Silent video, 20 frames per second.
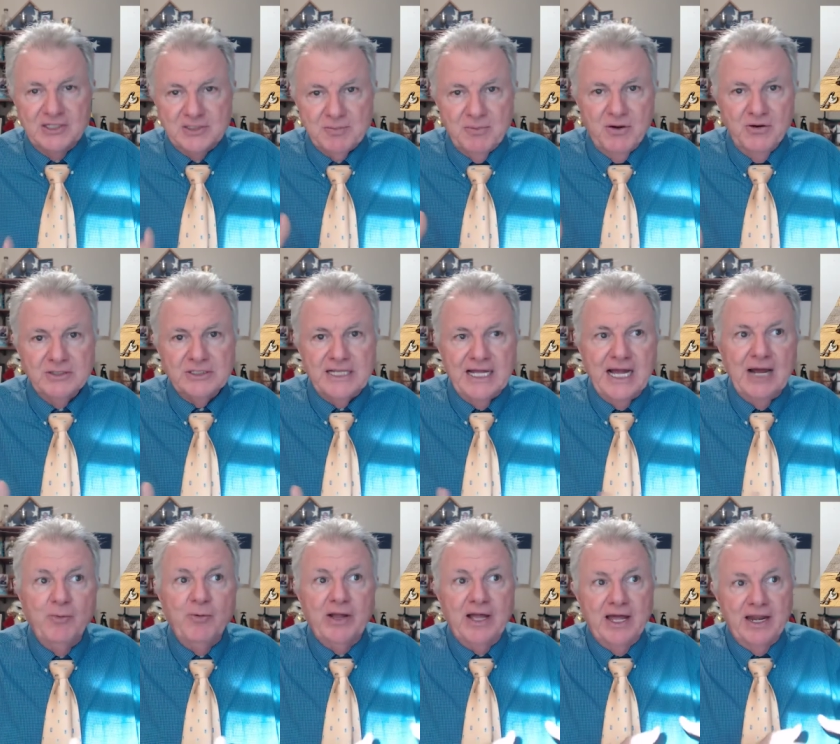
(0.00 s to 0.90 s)
It's broken
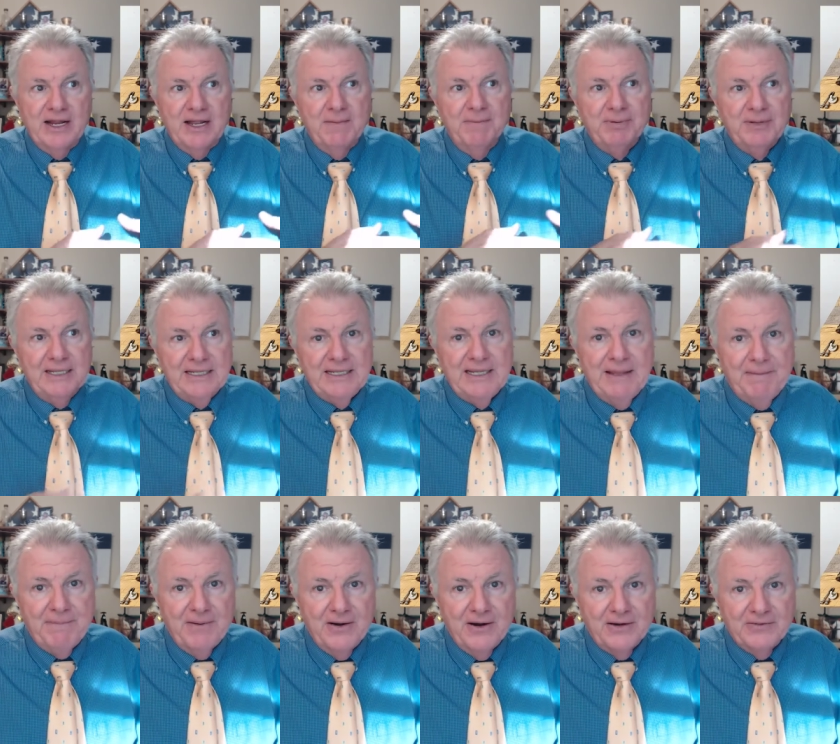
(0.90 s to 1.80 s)
down. We got it completely
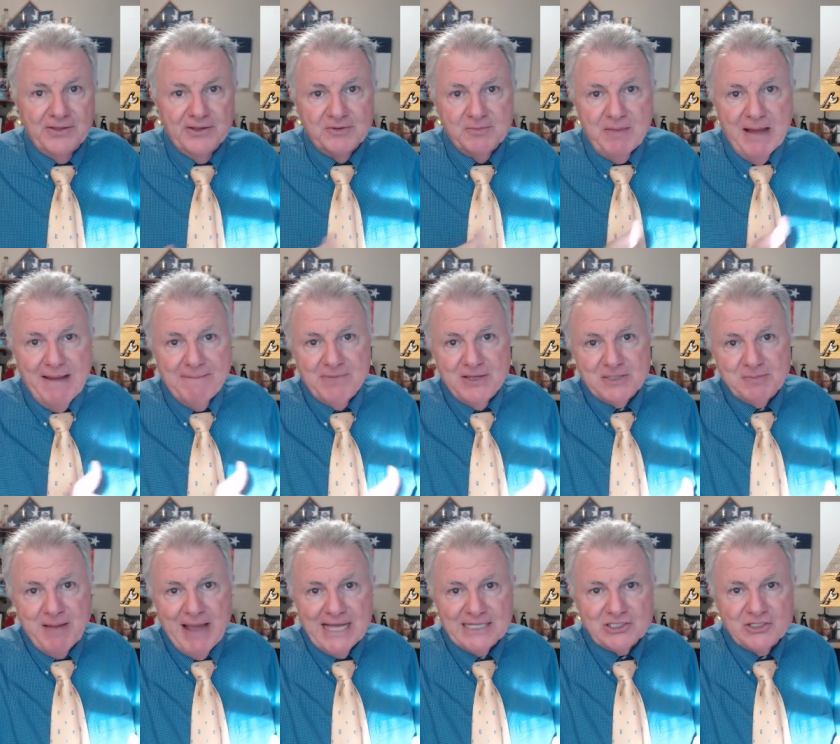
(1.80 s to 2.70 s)
apart. This
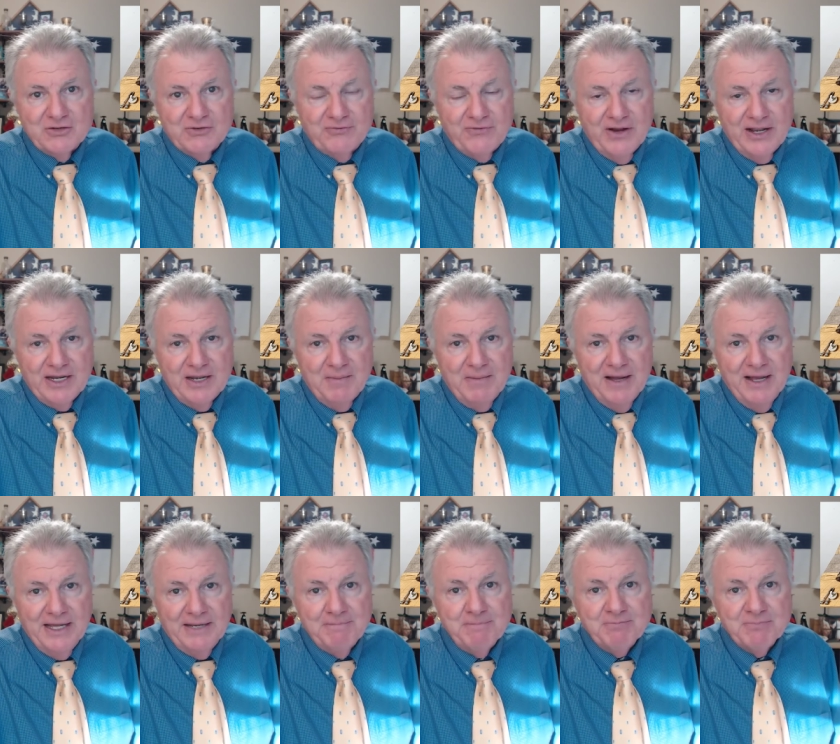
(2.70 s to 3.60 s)
Baptist pastor friend of
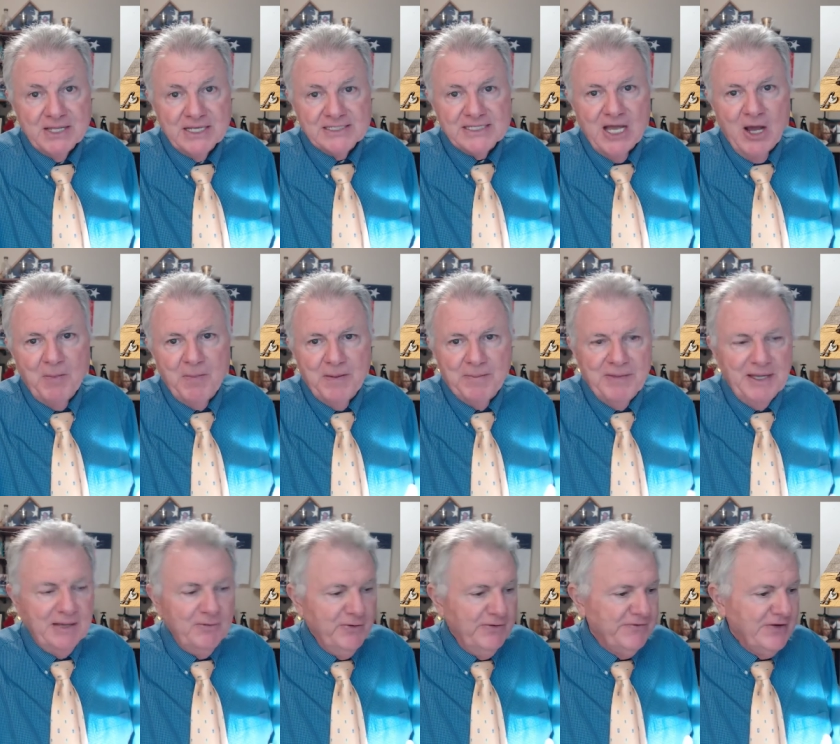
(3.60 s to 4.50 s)
mine is helping
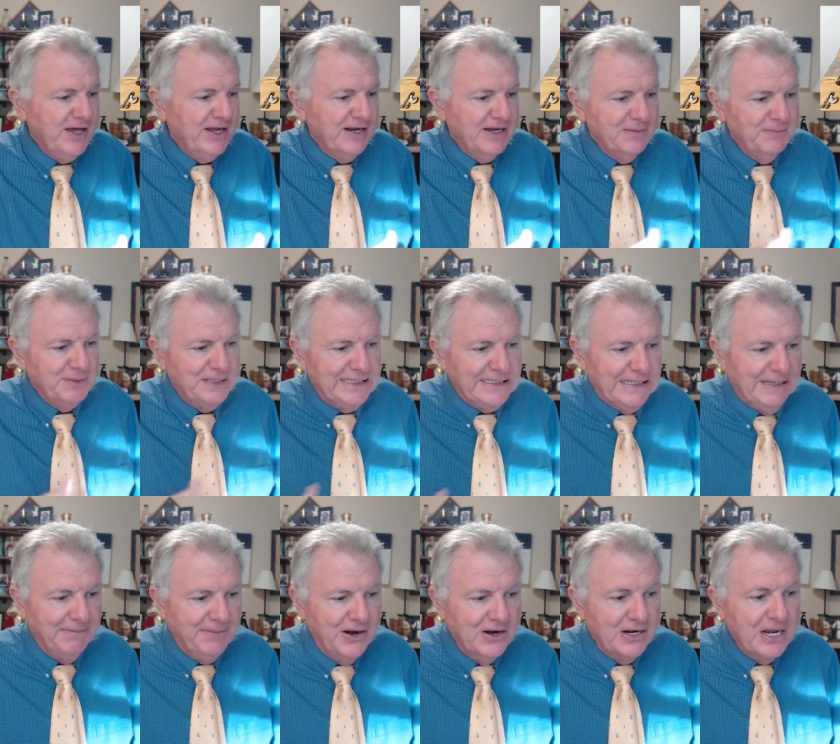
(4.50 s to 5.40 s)
me, and we've got it completely
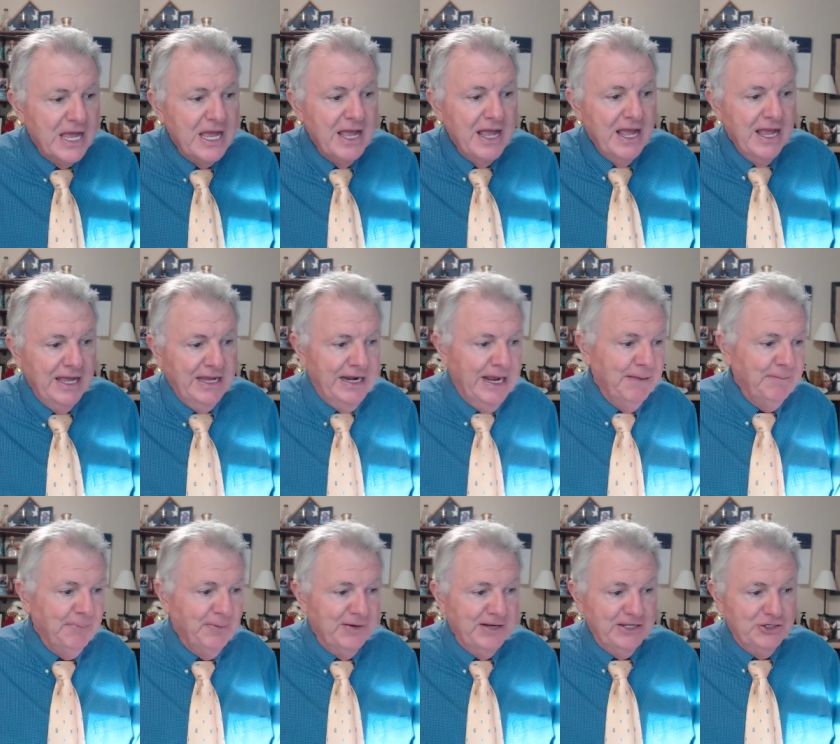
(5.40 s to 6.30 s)
apart. And
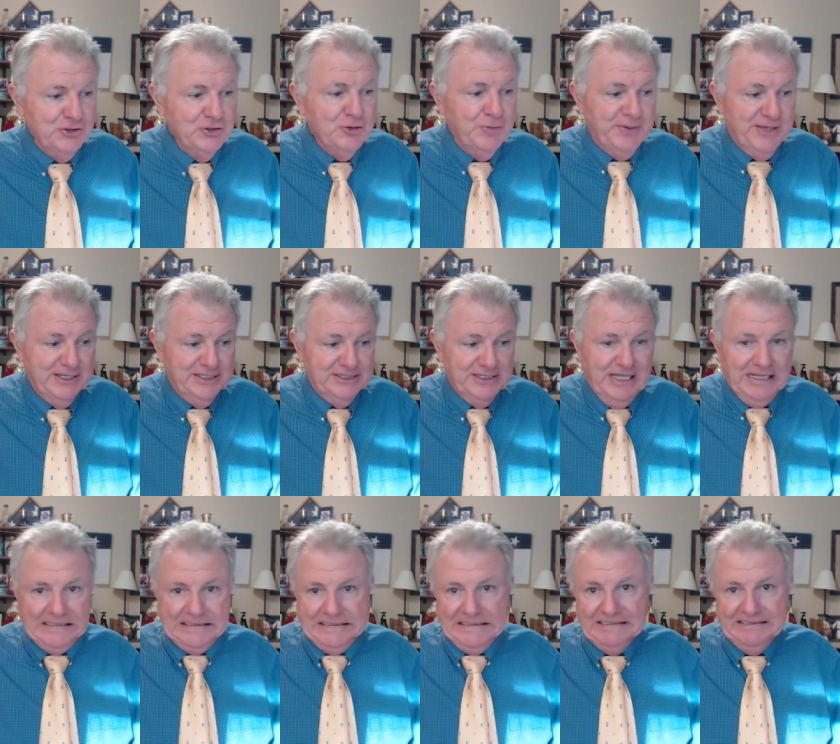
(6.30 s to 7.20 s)
I'm pretty dubious.
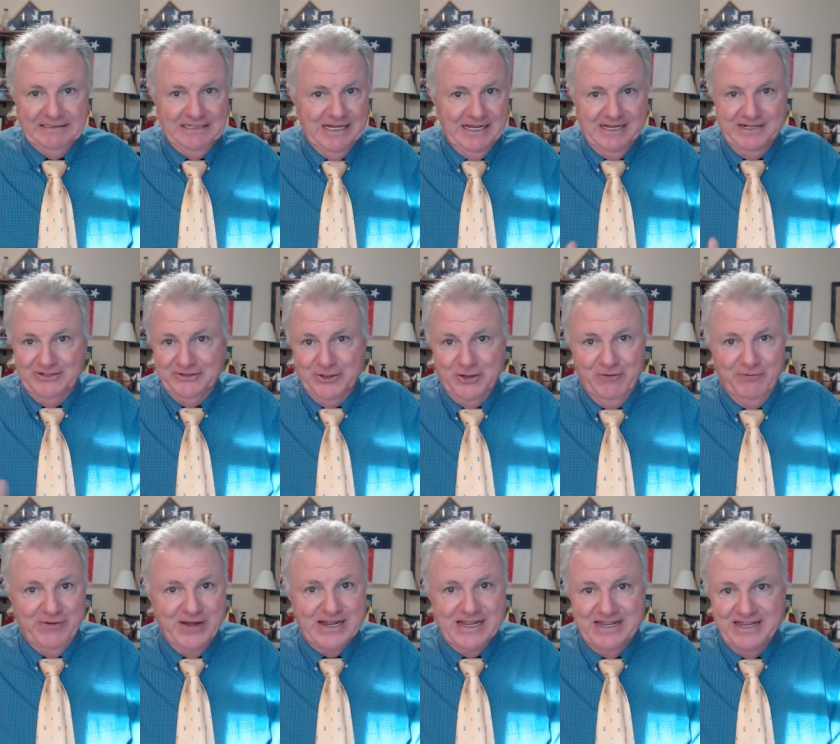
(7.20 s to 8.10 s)
Like, I don't, I don't know
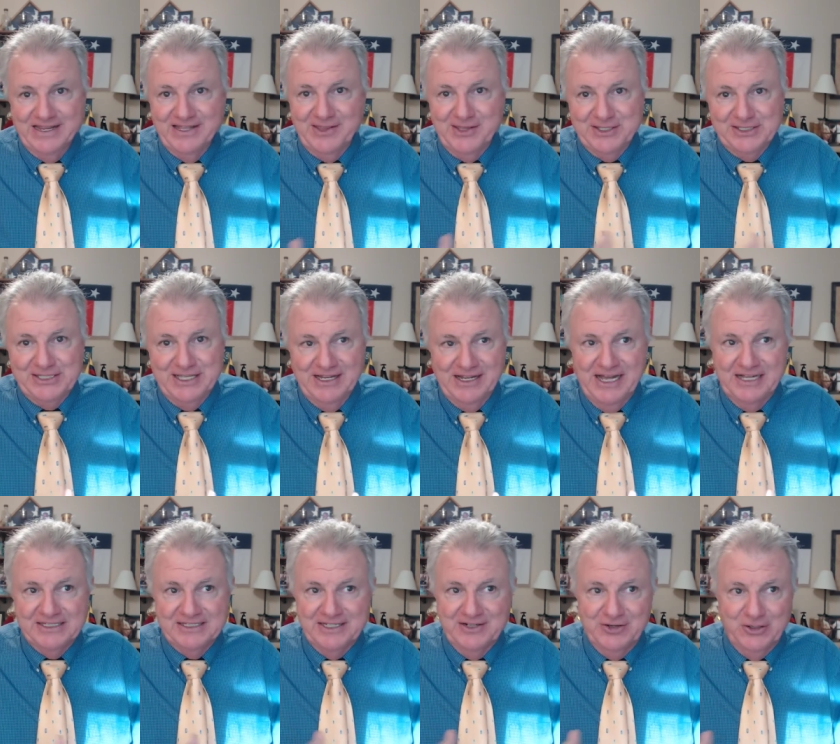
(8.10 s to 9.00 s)
if I can get this thing.
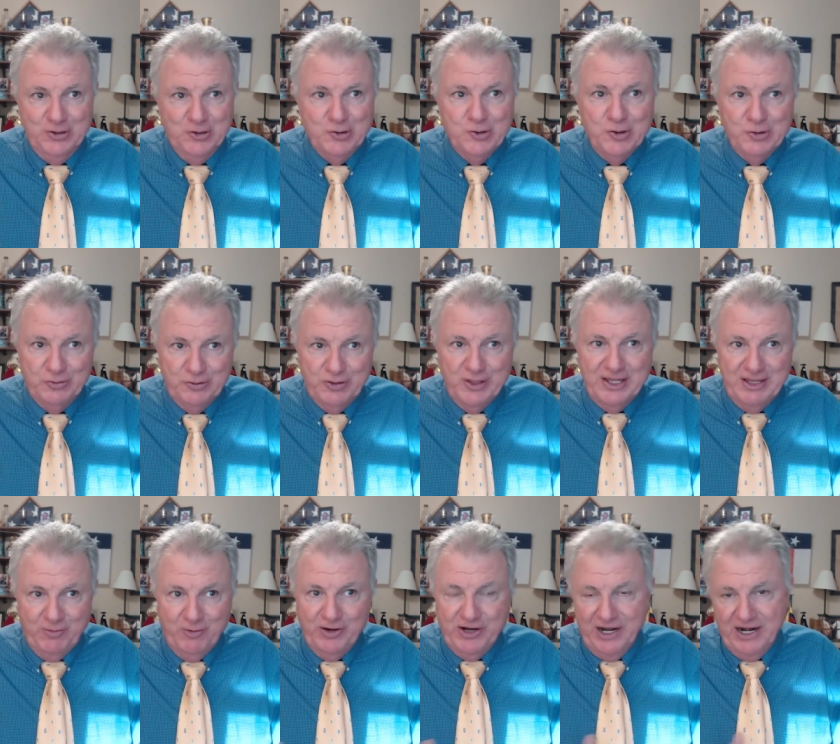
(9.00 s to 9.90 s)
I said, Are you
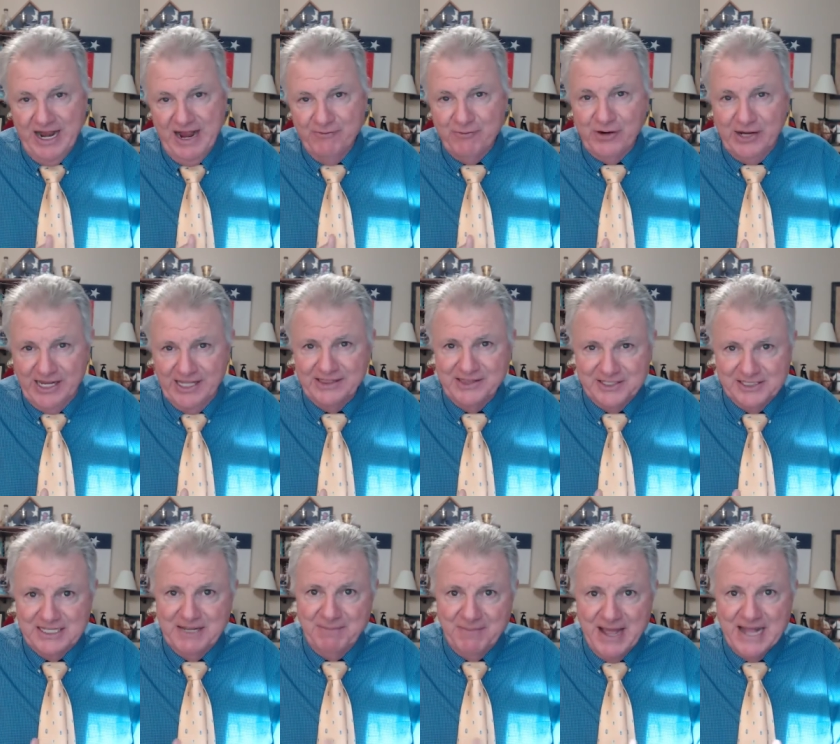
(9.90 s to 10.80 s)
think we're going to ever get this
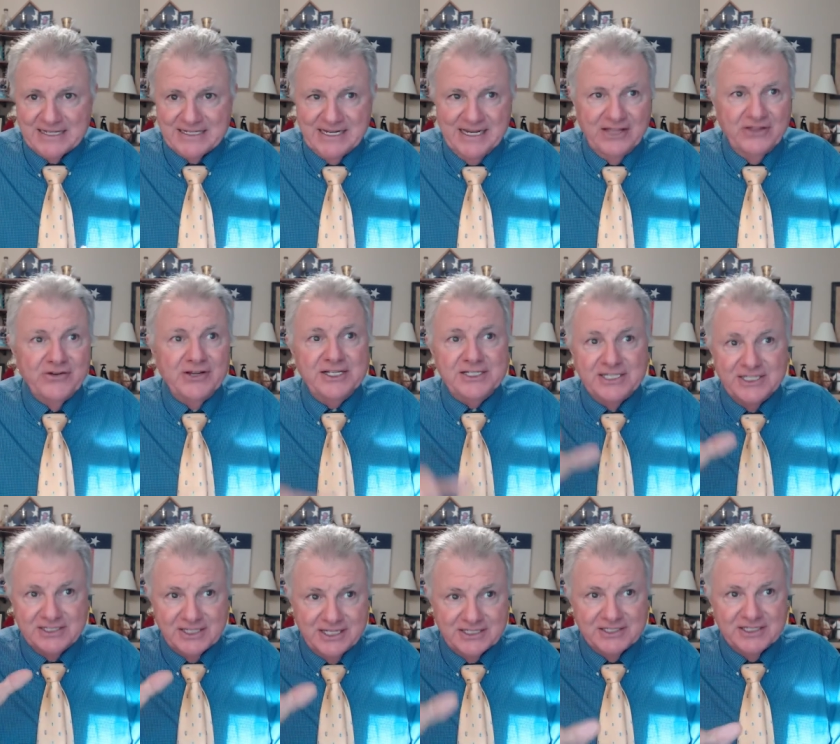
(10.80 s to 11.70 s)
thing back together? He
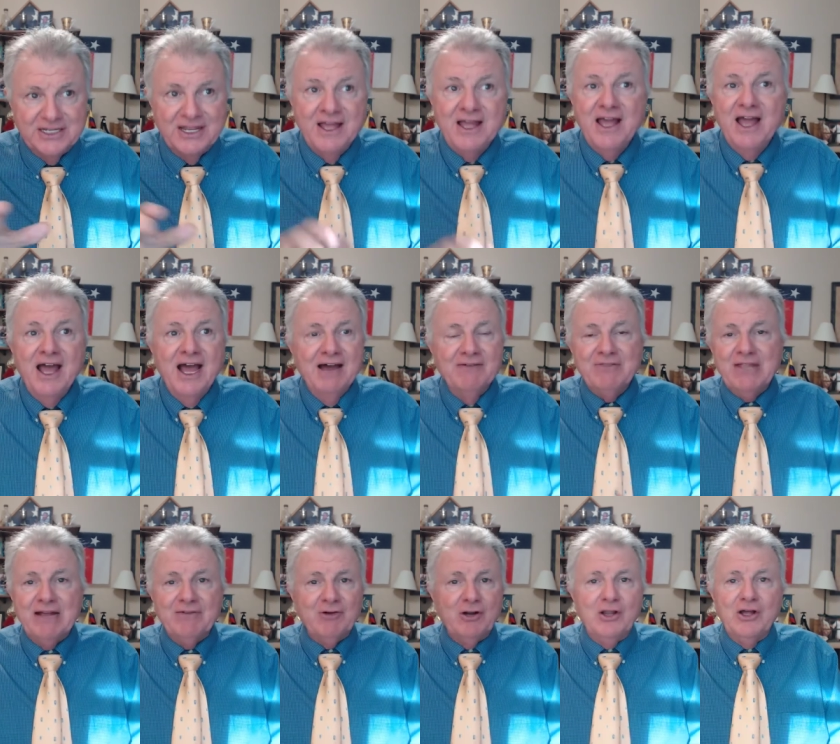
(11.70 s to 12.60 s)
says, Listen, I've
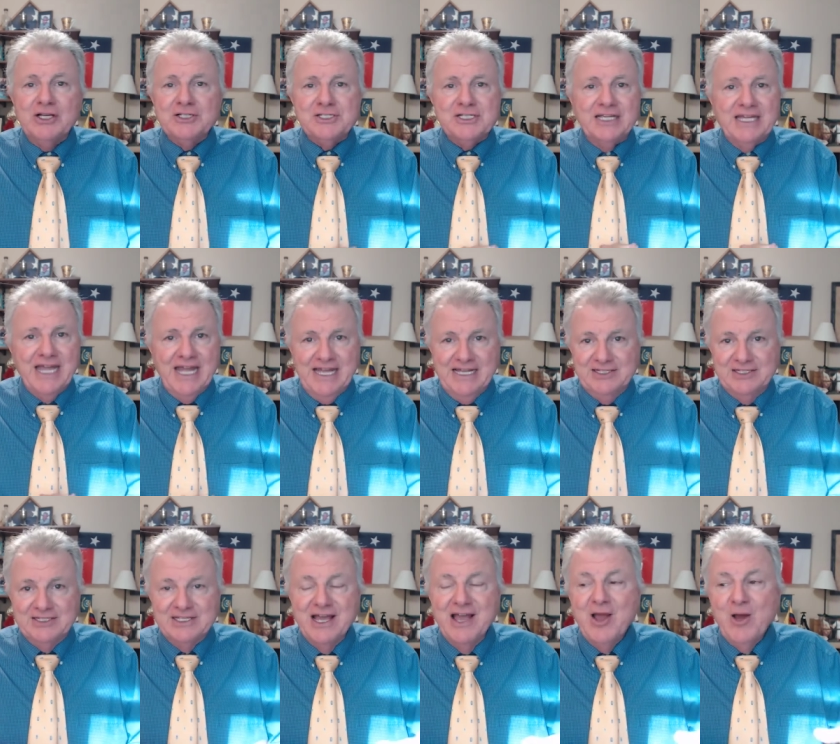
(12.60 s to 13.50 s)
never lost a
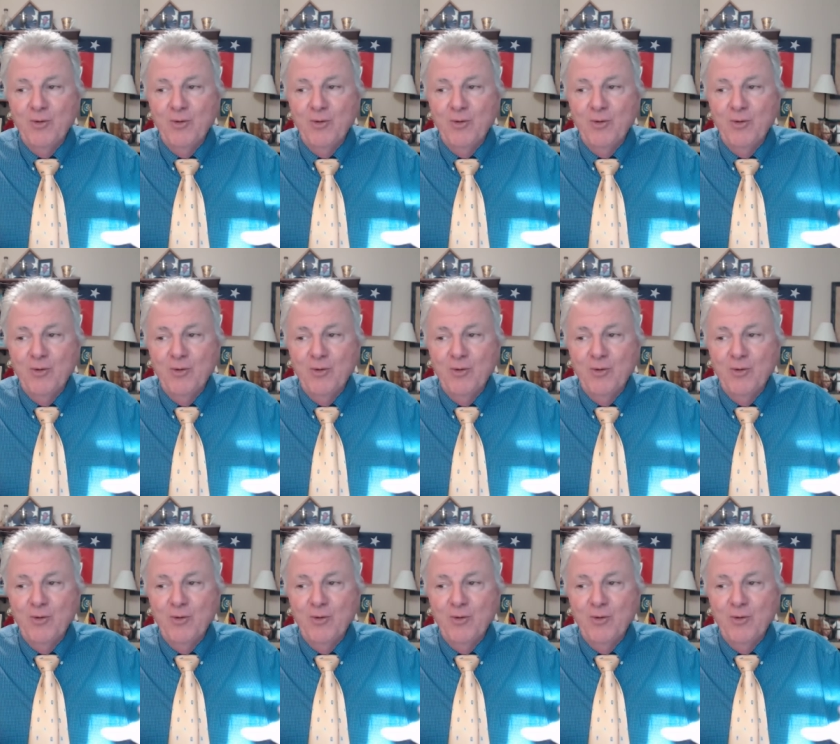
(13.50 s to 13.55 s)
case.